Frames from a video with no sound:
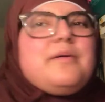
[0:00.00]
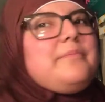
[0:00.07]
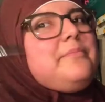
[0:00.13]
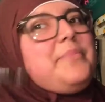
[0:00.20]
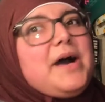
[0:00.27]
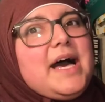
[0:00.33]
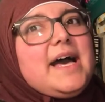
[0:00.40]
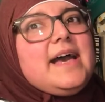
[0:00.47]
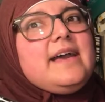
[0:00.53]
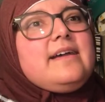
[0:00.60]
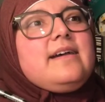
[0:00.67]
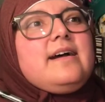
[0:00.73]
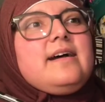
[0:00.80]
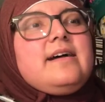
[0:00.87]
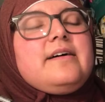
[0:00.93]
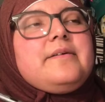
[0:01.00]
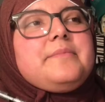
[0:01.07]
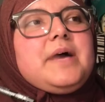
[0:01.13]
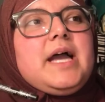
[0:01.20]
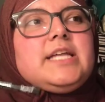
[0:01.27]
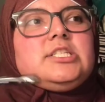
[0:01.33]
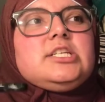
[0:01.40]
but
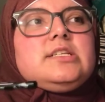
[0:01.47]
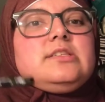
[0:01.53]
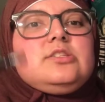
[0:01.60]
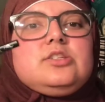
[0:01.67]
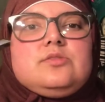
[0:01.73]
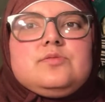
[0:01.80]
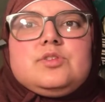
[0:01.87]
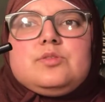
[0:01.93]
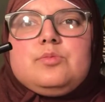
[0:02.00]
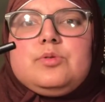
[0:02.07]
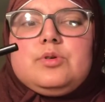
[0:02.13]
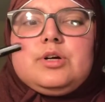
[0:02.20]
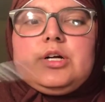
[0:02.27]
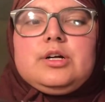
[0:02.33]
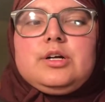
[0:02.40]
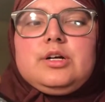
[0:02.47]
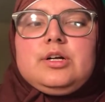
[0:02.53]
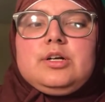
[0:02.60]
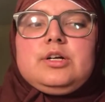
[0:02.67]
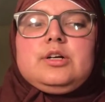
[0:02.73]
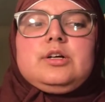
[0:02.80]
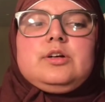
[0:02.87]
I just don't support
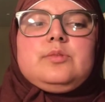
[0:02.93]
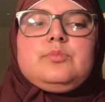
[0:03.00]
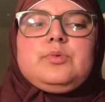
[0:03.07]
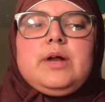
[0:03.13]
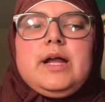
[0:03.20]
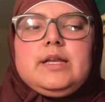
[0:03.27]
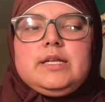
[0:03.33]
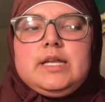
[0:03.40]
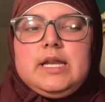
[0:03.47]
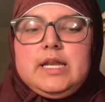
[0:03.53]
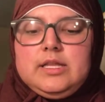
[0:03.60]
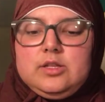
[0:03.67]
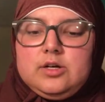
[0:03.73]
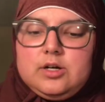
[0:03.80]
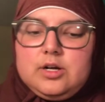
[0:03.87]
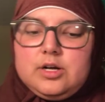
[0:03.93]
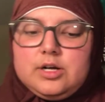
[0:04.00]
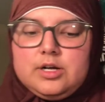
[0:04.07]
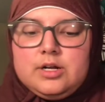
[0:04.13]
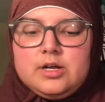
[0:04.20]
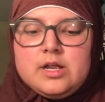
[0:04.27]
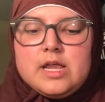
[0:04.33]
her brand any
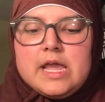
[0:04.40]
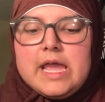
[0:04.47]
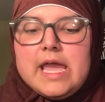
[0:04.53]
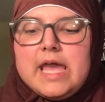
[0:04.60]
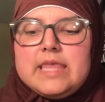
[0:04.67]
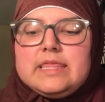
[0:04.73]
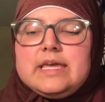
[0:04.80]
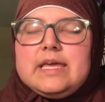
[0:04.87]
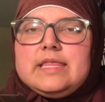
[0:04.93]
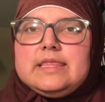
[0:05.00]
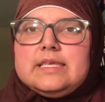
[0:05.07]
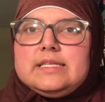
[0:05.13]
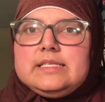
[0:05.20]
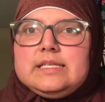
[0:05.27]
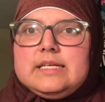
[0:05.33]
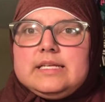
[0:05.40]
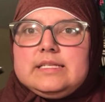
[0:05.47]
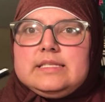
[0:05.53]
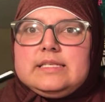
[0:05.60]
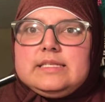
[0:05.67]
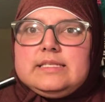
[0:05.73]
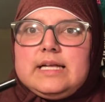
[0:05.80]
longer. And then this
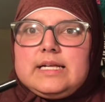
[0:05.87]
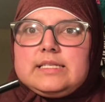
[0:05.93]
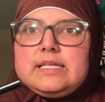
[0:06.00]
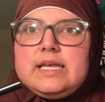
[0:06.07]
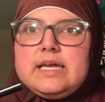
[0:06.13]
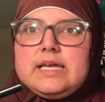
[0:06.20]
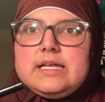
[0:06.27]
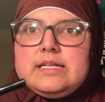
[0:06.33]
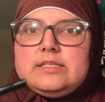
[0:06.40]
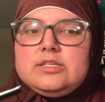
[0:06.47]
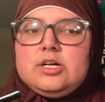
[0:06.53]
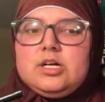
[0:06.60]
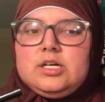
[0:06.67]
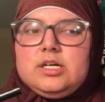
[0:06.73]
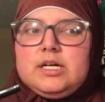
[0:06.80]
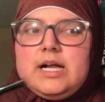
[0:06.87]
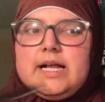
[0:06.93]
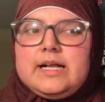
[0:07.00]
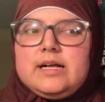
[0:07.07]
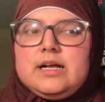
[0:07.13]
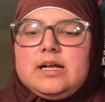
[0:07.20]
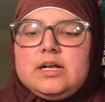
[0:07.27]
is the Sex Kitten Tarte. I
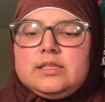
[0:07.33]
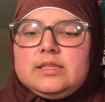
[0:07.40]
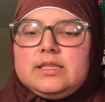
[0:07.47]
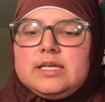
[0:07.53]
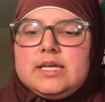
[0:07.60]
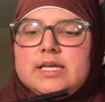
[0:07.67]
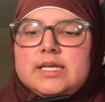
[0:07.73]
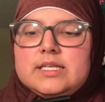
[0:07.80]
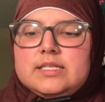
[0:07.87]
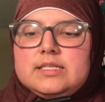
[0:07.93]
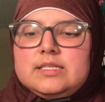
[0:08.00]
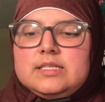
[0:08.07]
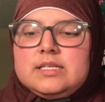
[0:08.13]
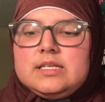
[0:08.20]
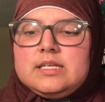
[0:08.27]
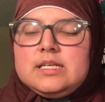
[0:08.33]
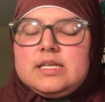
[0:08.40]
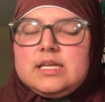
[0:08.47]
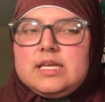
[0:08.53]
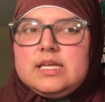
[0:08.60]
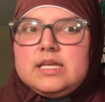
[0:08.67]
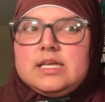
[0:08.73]
got this
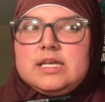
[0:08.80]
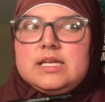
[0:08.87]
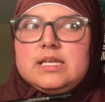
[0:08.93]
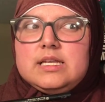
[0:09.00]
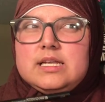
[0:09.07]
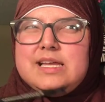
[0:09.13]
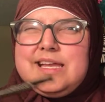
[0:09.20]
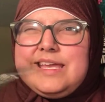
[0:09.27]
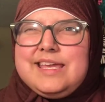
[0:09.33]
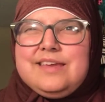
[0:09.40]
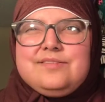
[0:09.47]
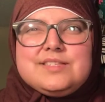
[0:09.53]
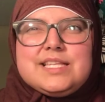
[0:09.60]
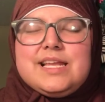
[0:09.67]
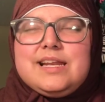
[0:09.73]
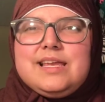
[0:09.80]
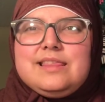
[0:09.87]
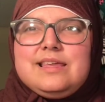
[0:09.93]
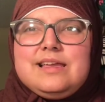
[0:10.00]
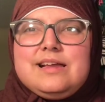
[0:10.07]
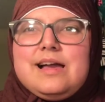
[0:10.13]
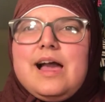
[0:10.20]
in a gift set, I
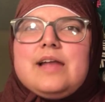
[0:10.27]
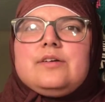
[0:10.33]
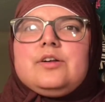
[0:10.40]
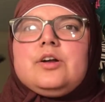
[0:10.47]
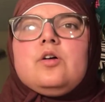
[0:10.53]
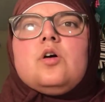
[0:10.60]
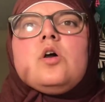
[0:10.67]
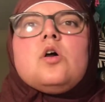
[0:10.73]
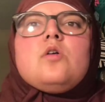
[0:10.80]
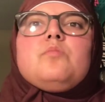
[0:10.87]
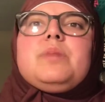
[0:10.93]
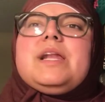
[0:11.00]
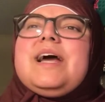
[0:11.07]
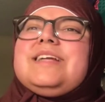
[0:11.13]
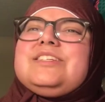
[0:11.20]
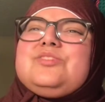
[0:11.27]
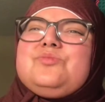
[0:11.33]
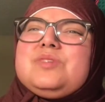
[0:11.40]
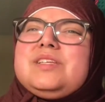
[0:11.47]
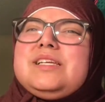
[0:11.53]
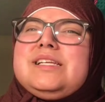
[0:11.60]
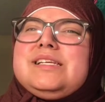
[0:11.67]
think. I don't know, but I just
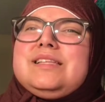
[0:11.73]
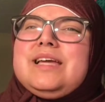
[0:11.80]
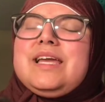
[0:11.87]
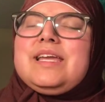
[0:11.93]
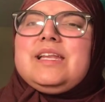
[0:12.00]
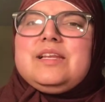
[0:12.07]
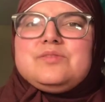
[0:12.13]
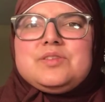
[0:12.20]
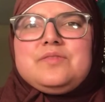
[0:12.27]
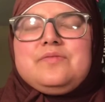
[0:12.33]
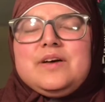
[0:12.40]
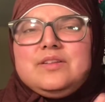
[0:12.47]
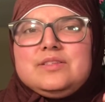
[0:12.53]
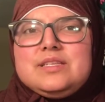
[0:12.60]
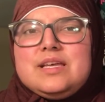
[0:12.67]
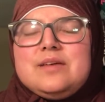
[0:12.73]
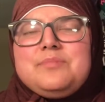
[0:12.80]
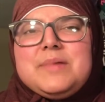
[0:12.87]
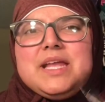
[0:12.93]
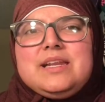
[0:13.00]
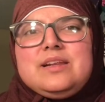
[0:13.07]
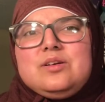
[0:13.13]
really didn't like it. It was a felt tip,
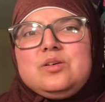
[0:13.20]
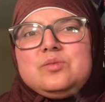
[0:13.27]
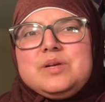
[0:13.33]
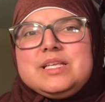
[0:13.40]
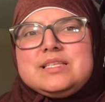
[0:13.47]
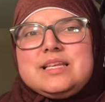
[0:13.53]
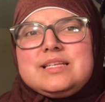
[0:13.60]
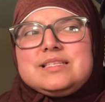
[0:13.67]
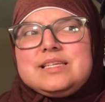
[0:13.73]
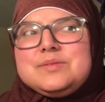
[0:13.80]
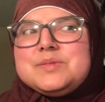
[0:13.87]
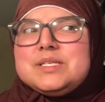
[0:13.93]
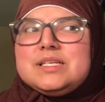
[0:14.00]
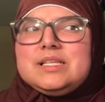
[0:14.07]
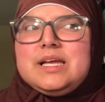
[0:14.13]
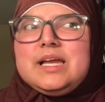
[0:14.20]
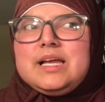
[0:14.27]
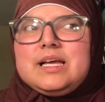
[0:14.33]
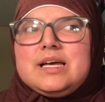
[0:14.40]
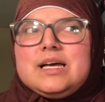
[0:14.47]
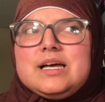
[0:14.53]
and it always like seems to like